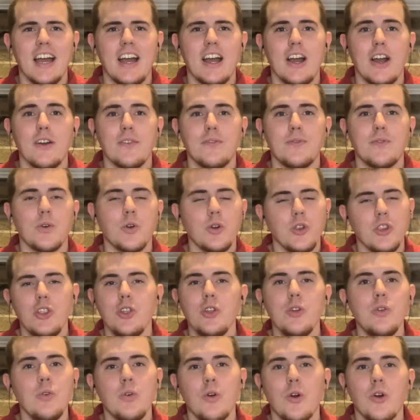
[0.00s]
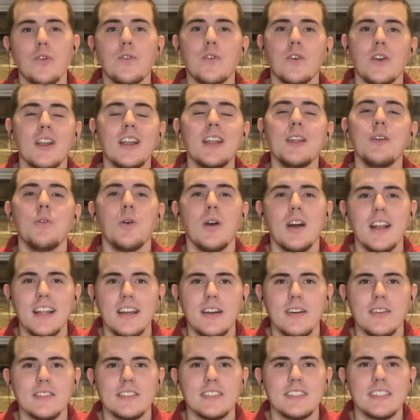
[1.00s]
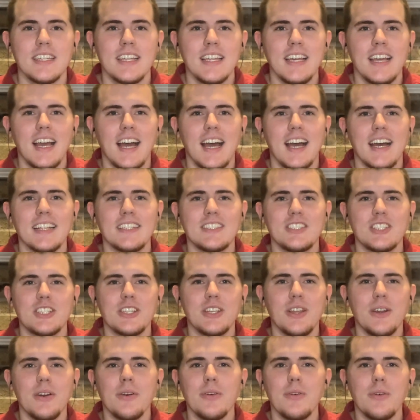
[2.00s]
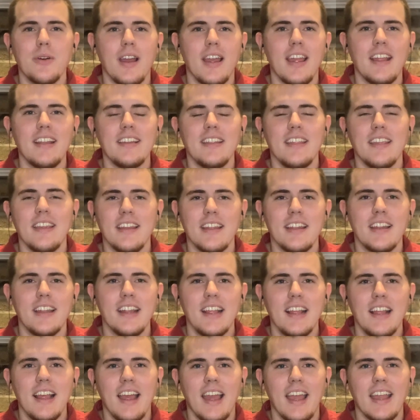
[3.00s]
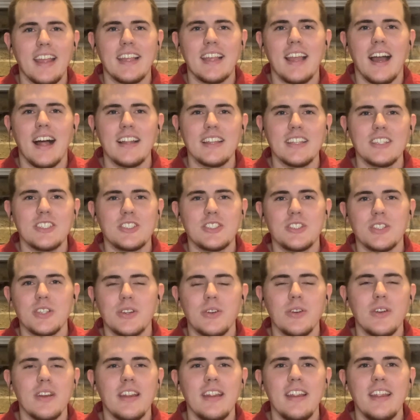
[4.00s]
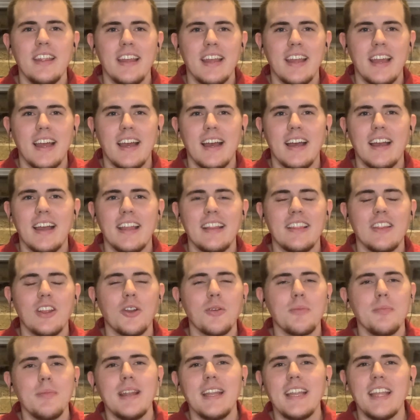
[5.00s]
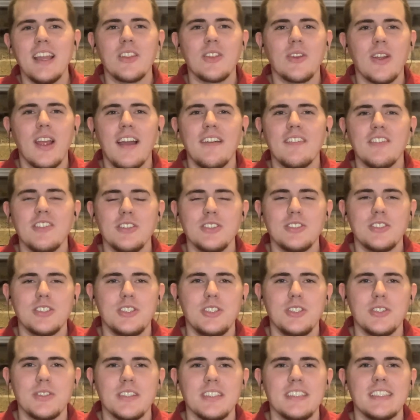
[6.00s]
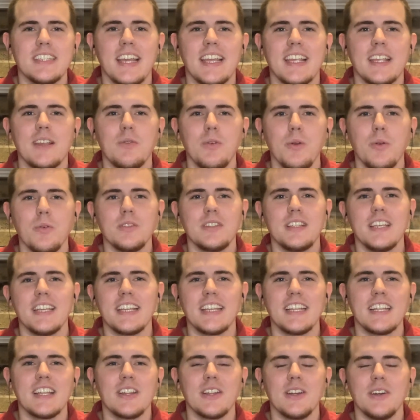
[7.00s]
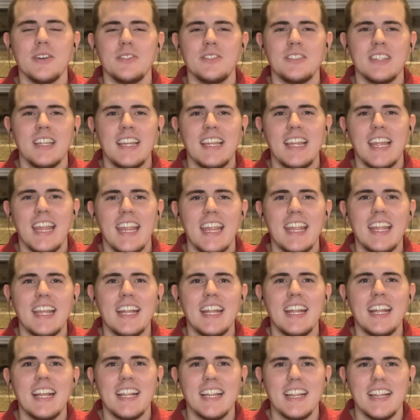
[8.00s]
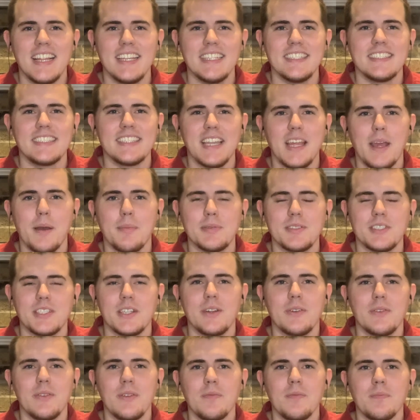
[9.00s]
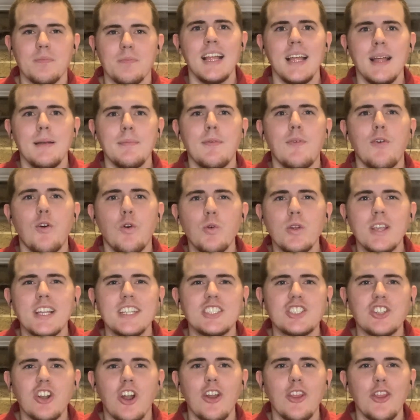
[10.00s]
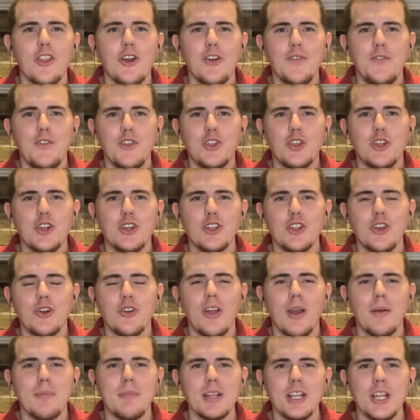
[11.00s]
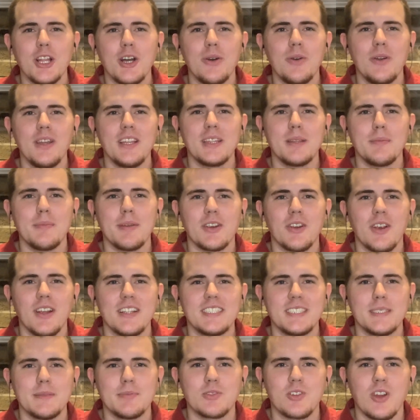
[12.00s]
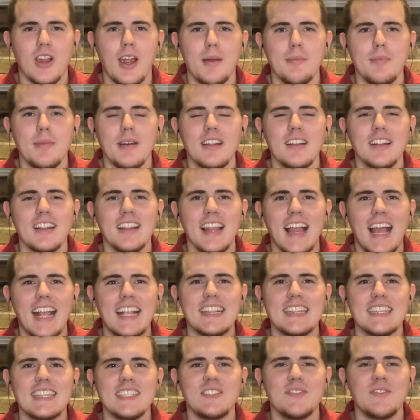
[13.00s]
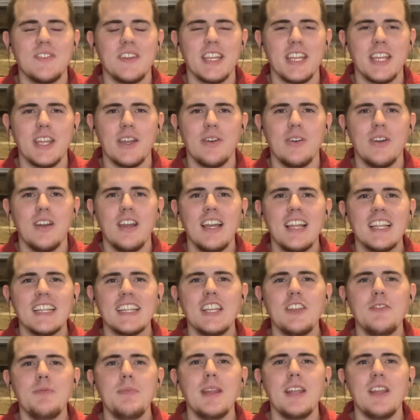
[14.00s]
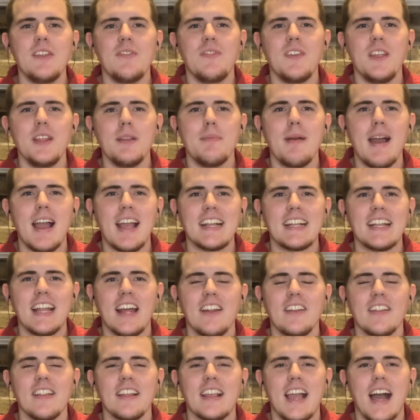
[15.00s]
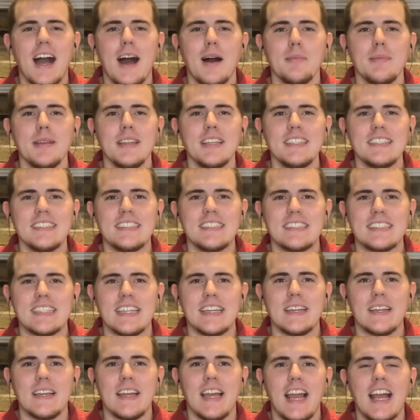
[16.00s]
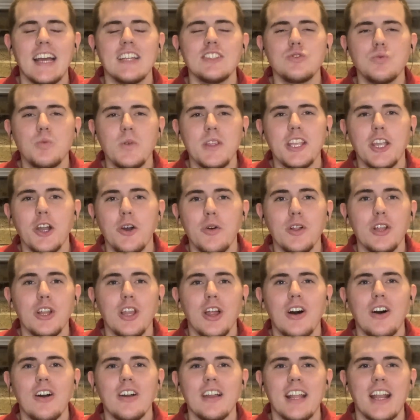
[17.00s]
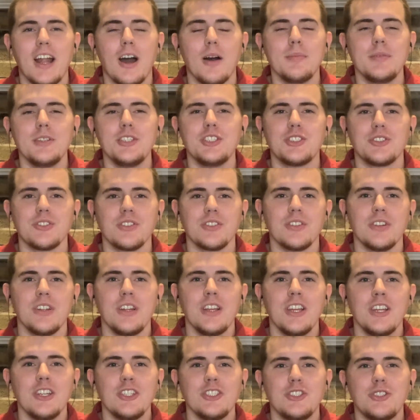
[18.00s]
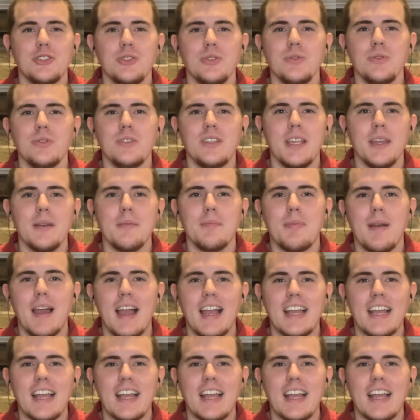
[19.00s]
for you or for anyone else to go and get a college degree. And there are many other avenues that you can take, and we will dig into those in this episode. Before we get started though, if you could go down below, hit the big red subscribe button, like this video, leave me any feedback down in the comments as we go along, and I'll be sure to get back